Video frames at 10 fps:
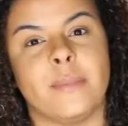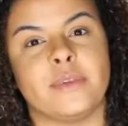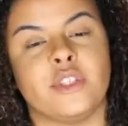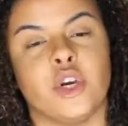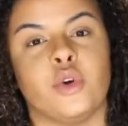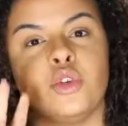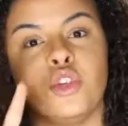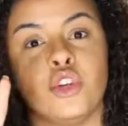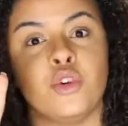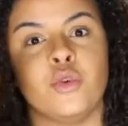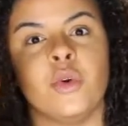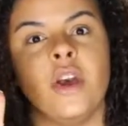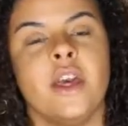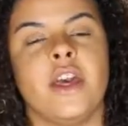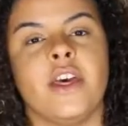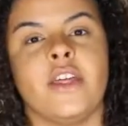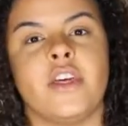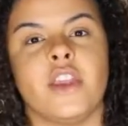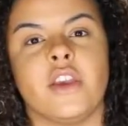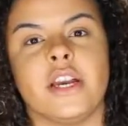episode 2.
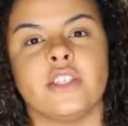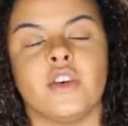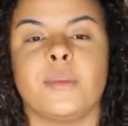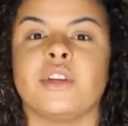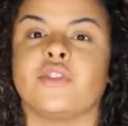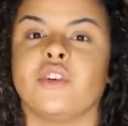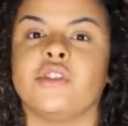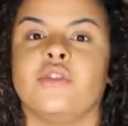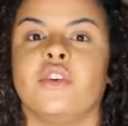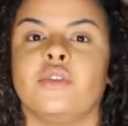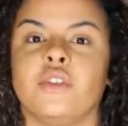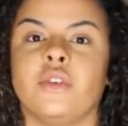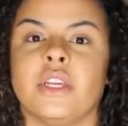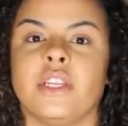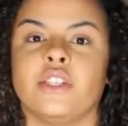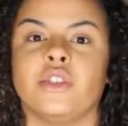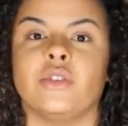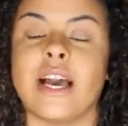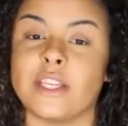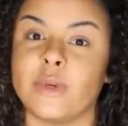Thank you guys so much for those of you who tuned in
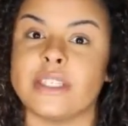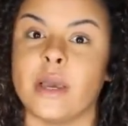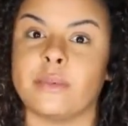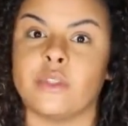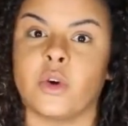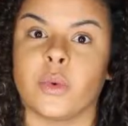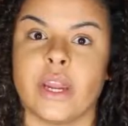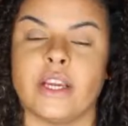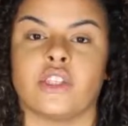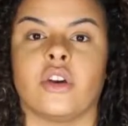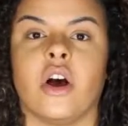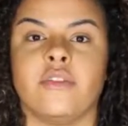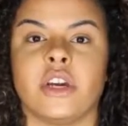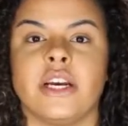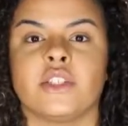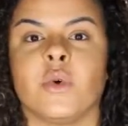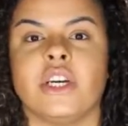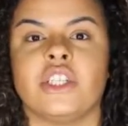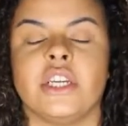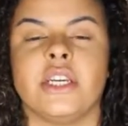to last week's episode where I answered all of your guys'
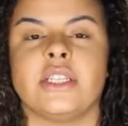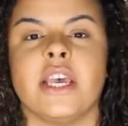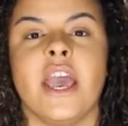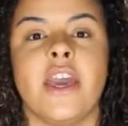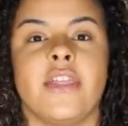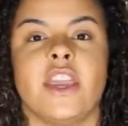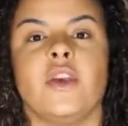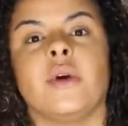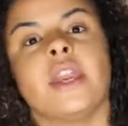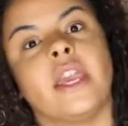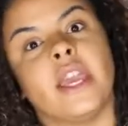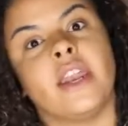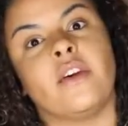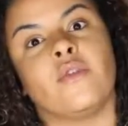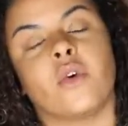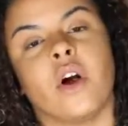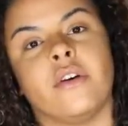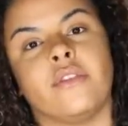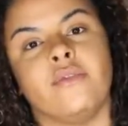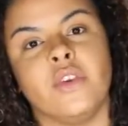questions. Thank you again for
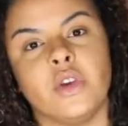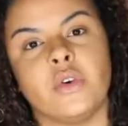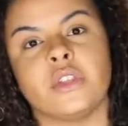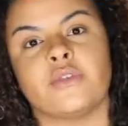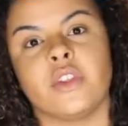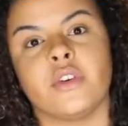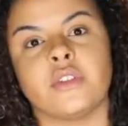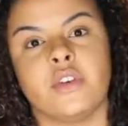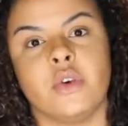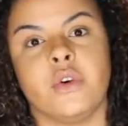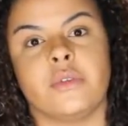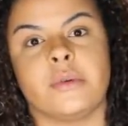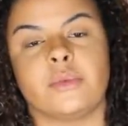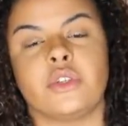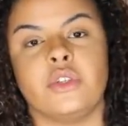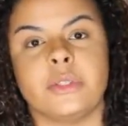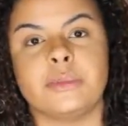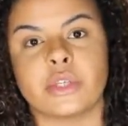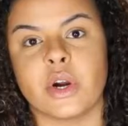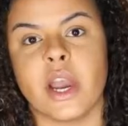all of the views and for those of you who remember to
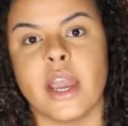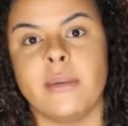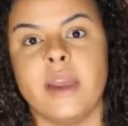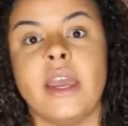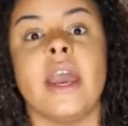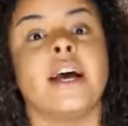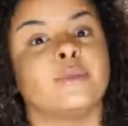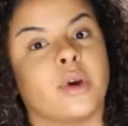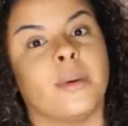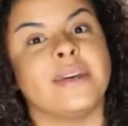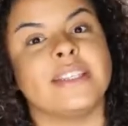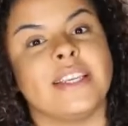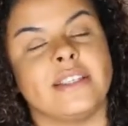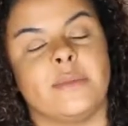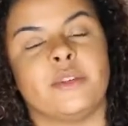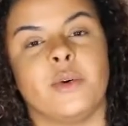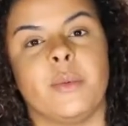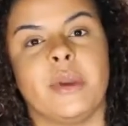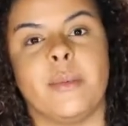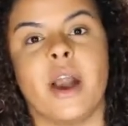subscribe. As promised, today's
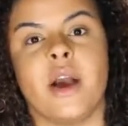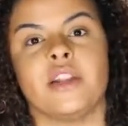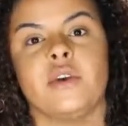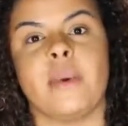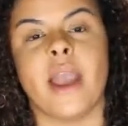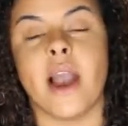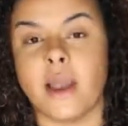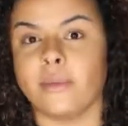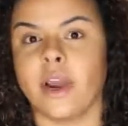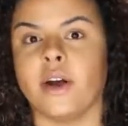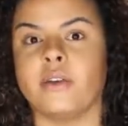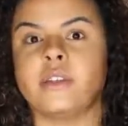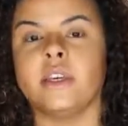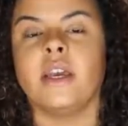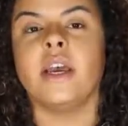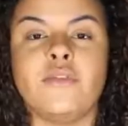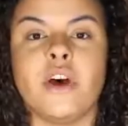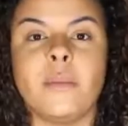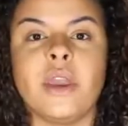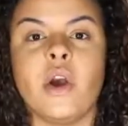episode will be about how I do my eyebrows. If you
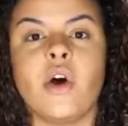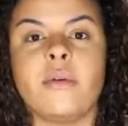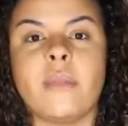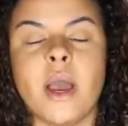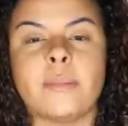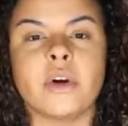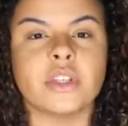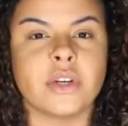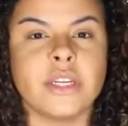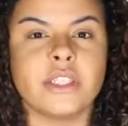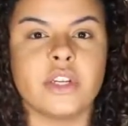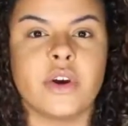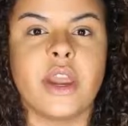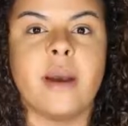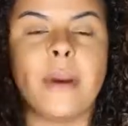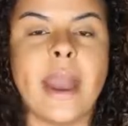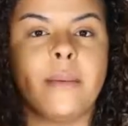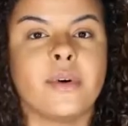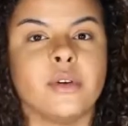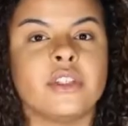follow me on my personal Instagram
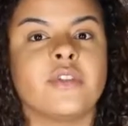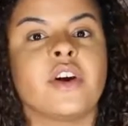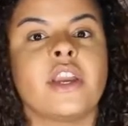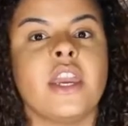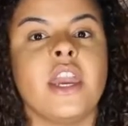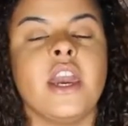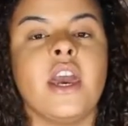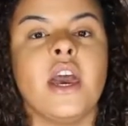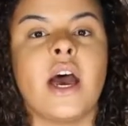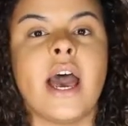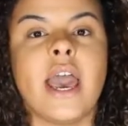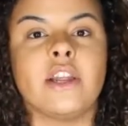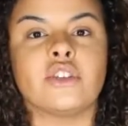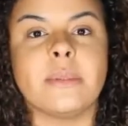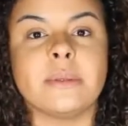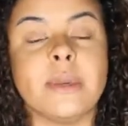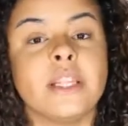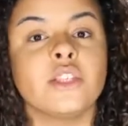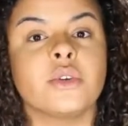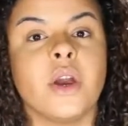at RhodesFergie, I drop some
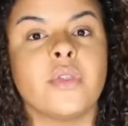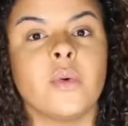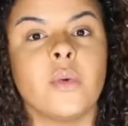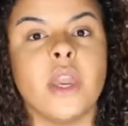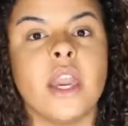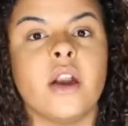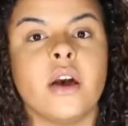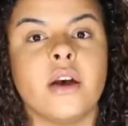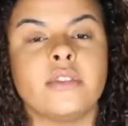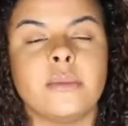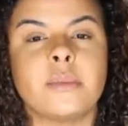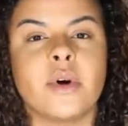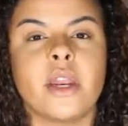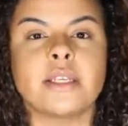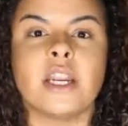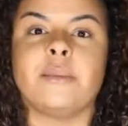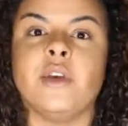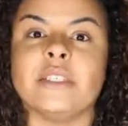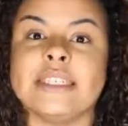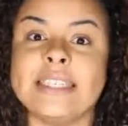hints throughout the week of some of the products that I'll
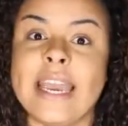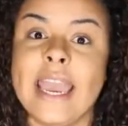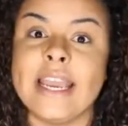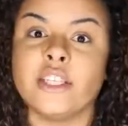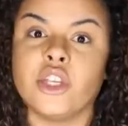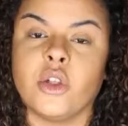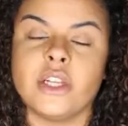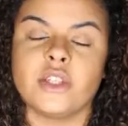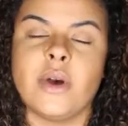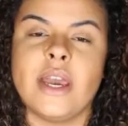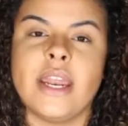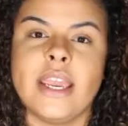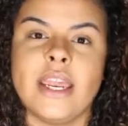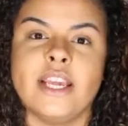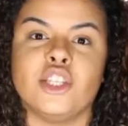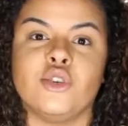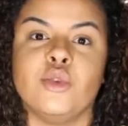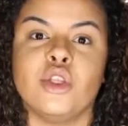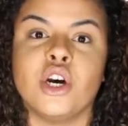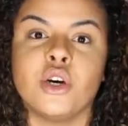be using today. So let's go ahead and get
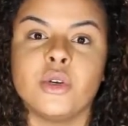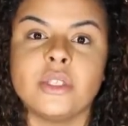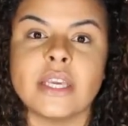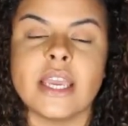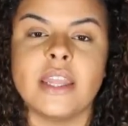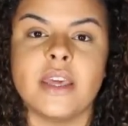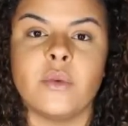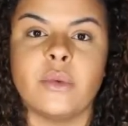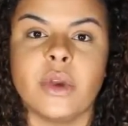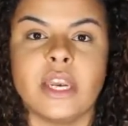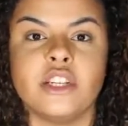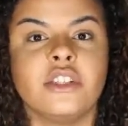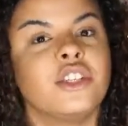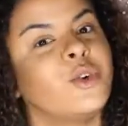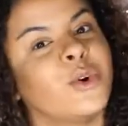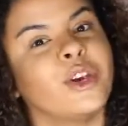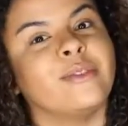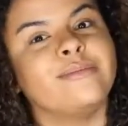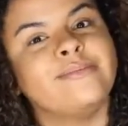into those and then we will get into the tutorial.